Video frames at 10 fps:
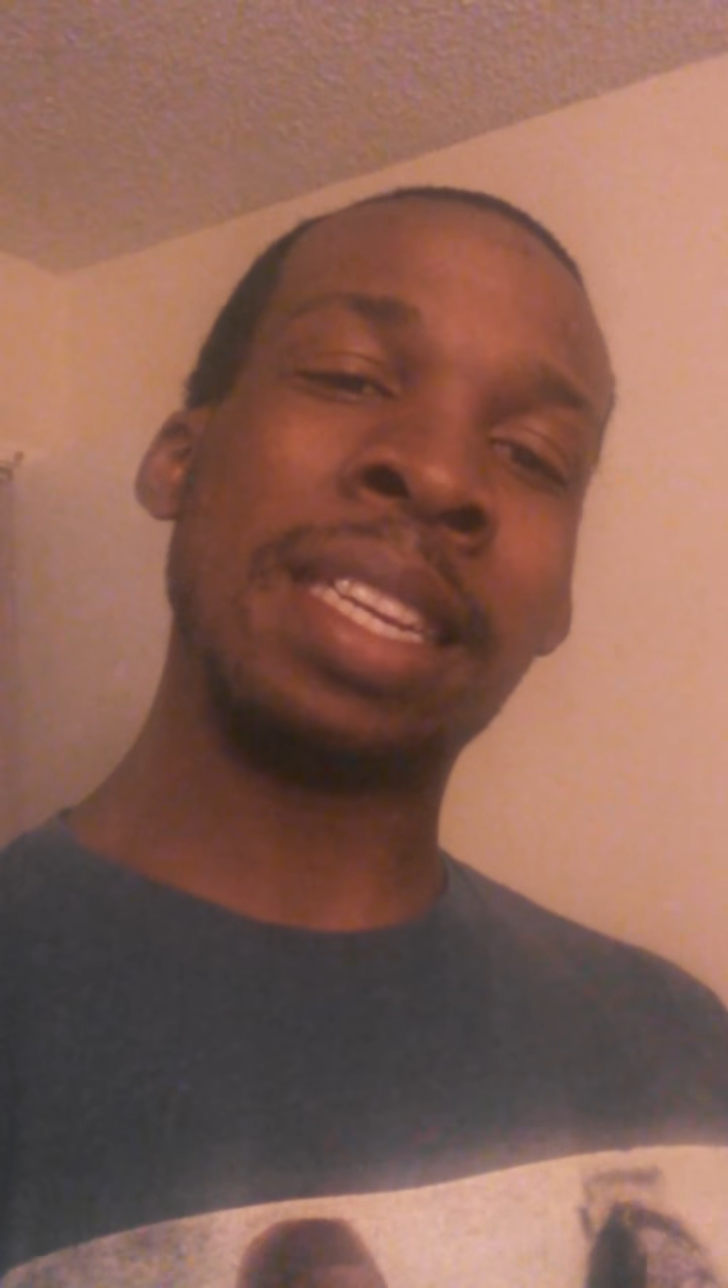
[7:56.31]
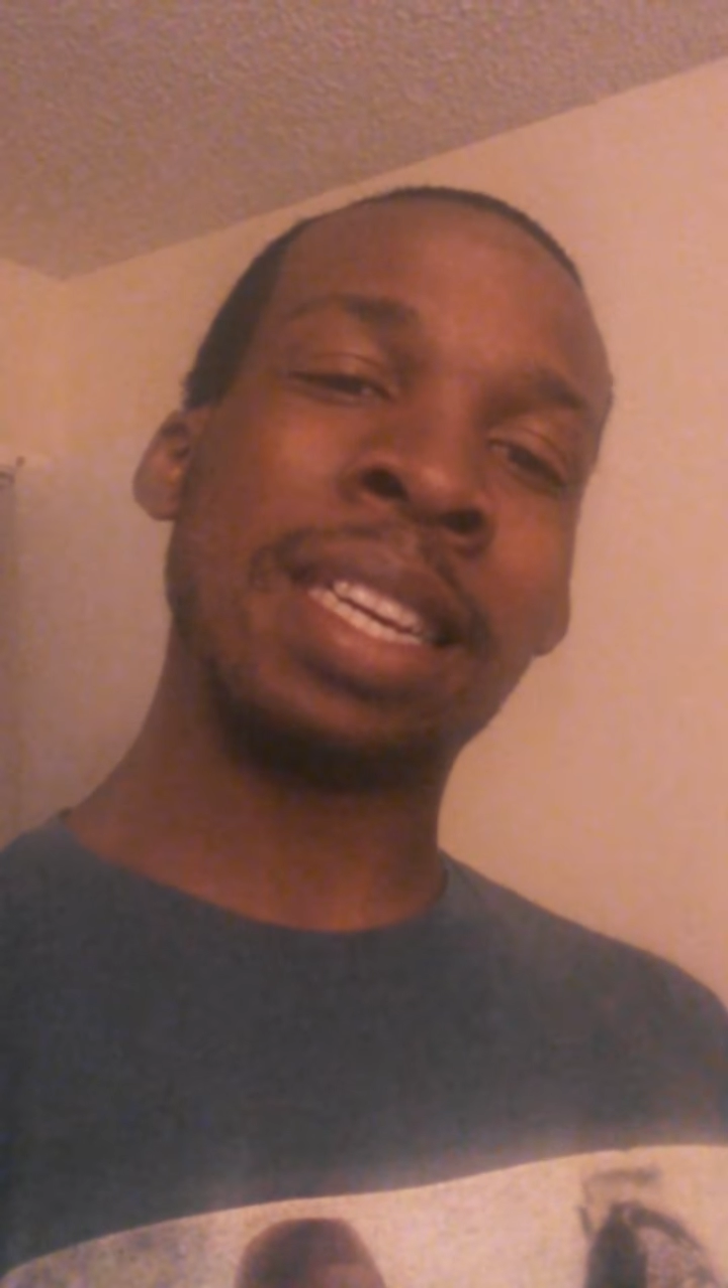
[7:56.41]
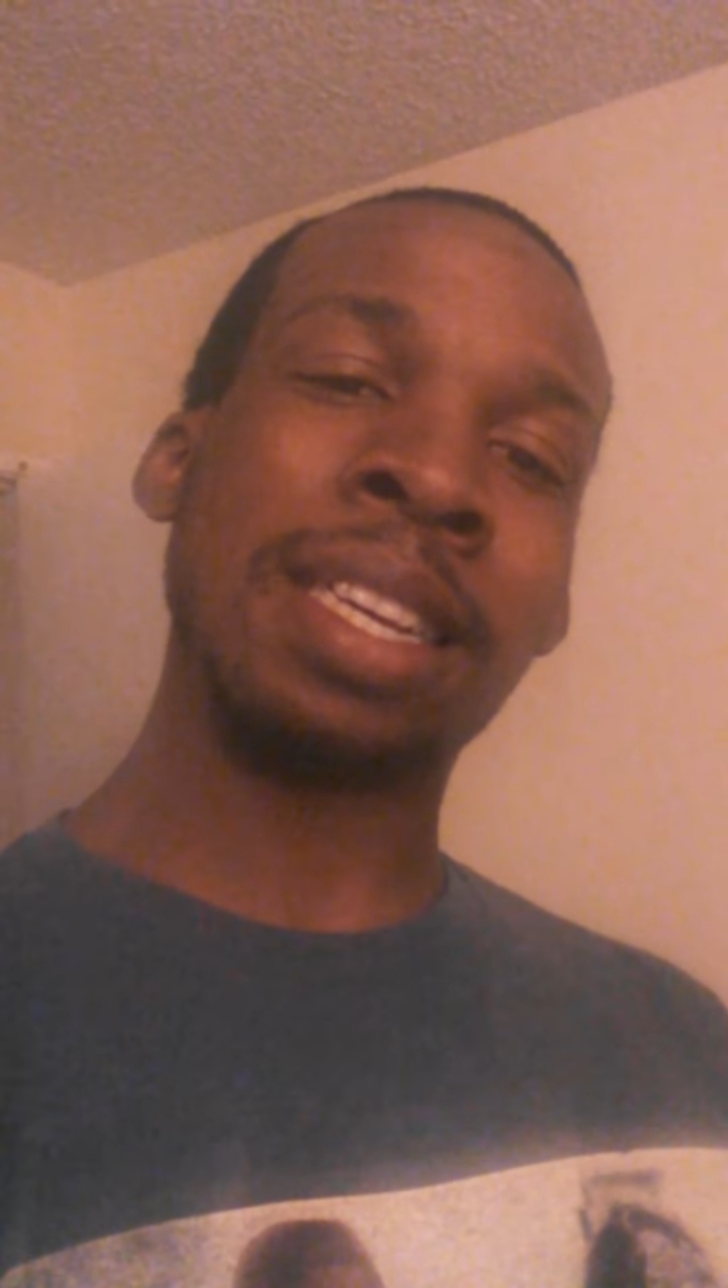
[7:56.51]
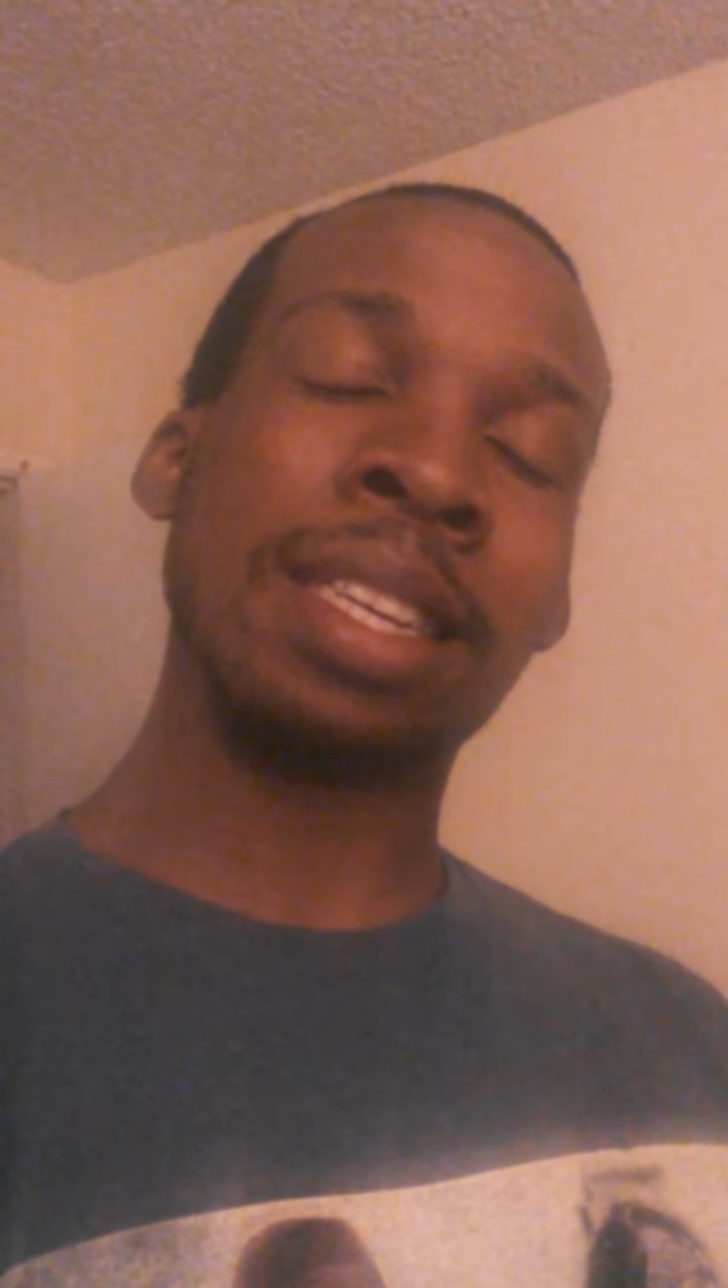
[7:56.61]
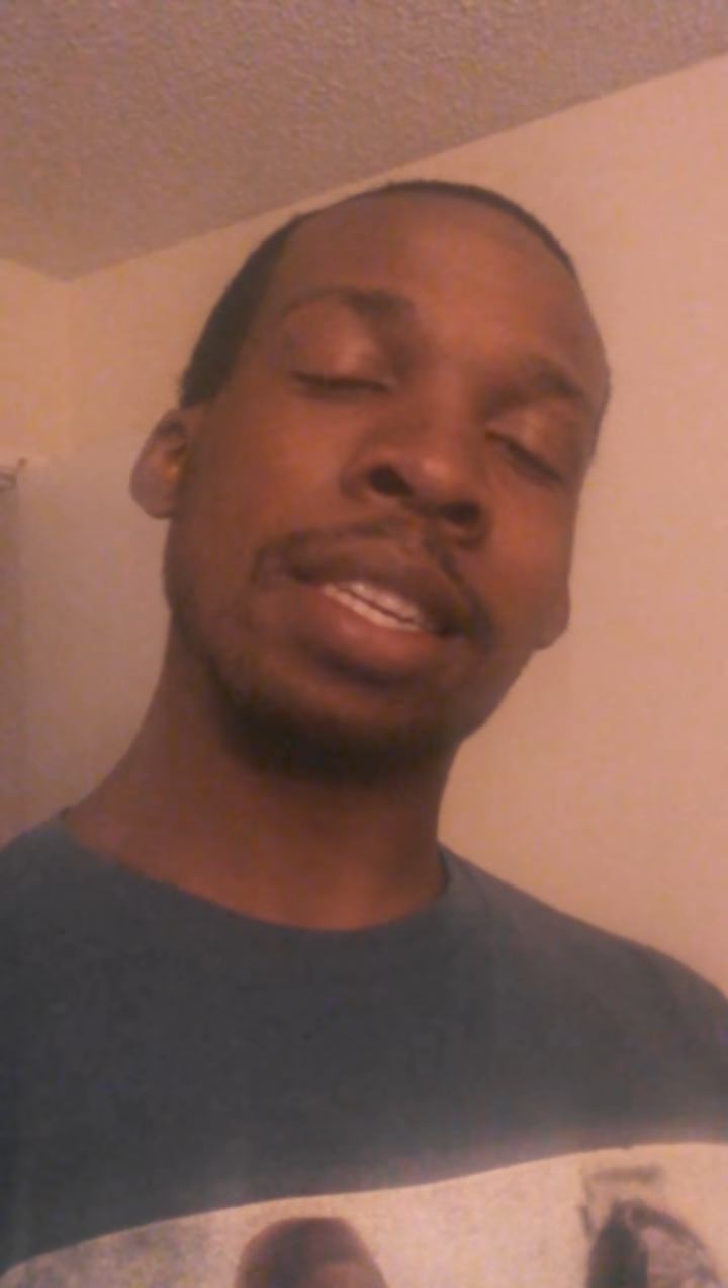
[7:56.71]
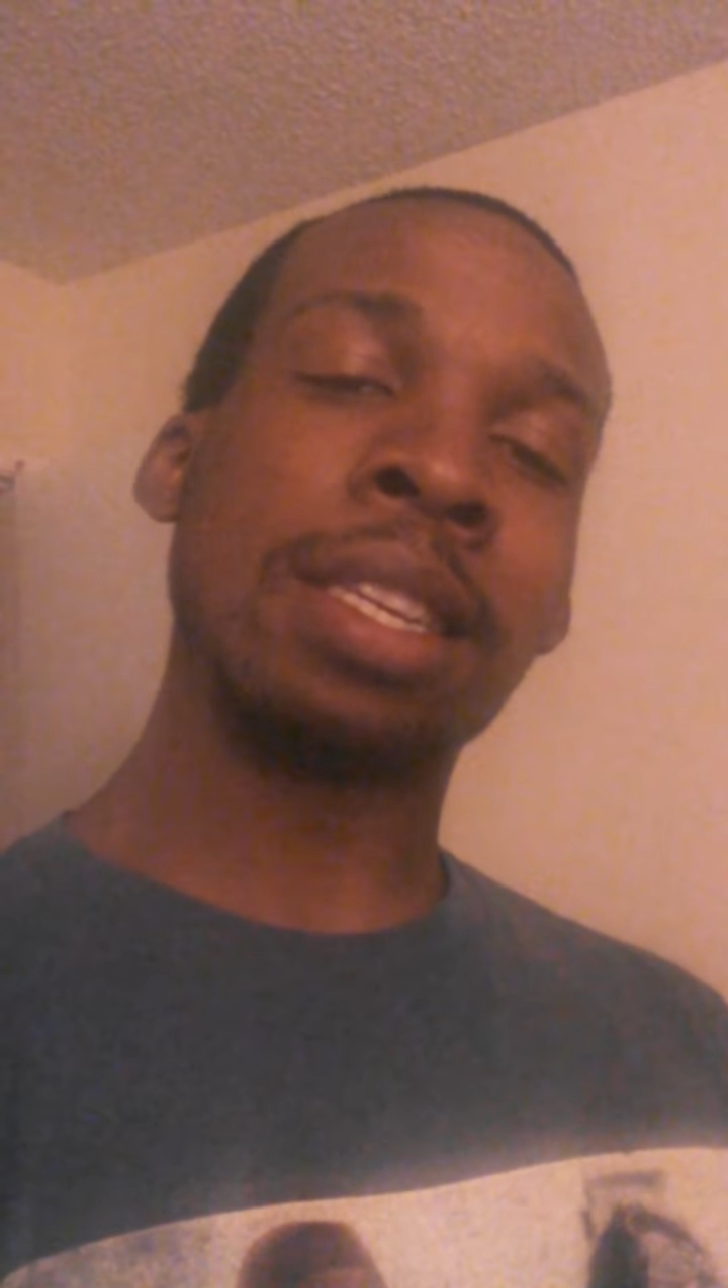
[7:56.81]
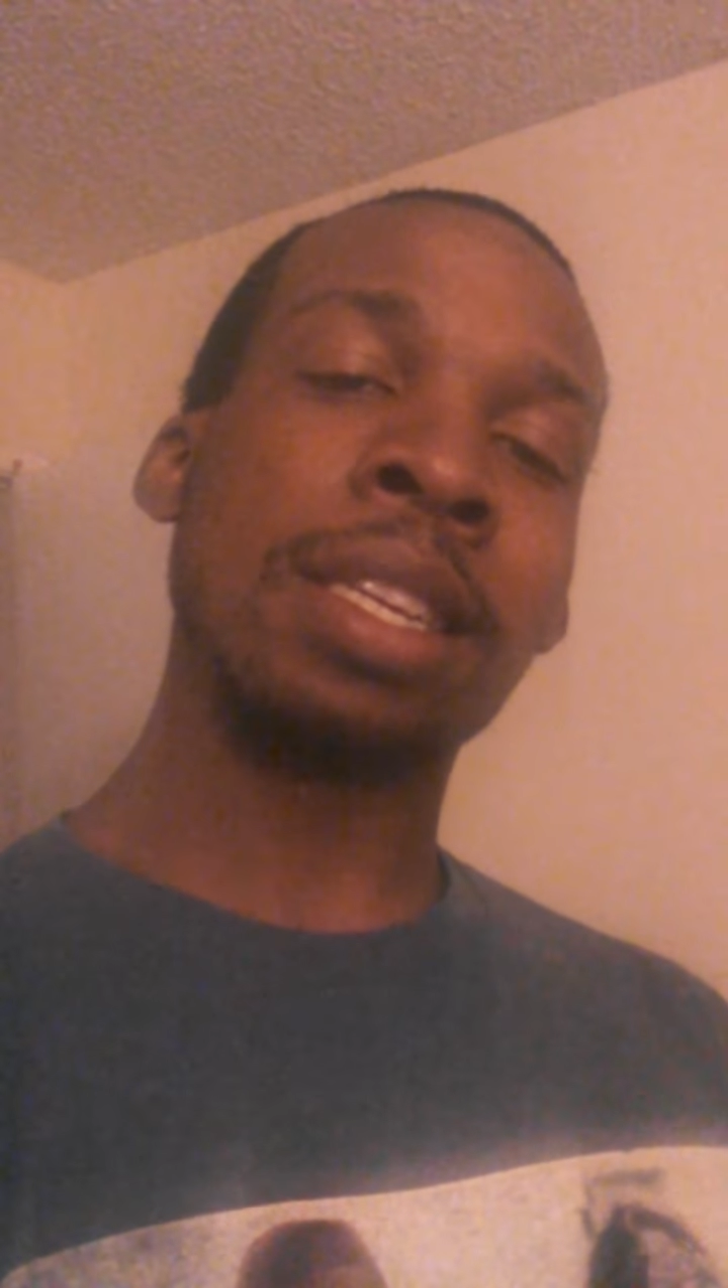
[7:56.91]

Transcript: nigga.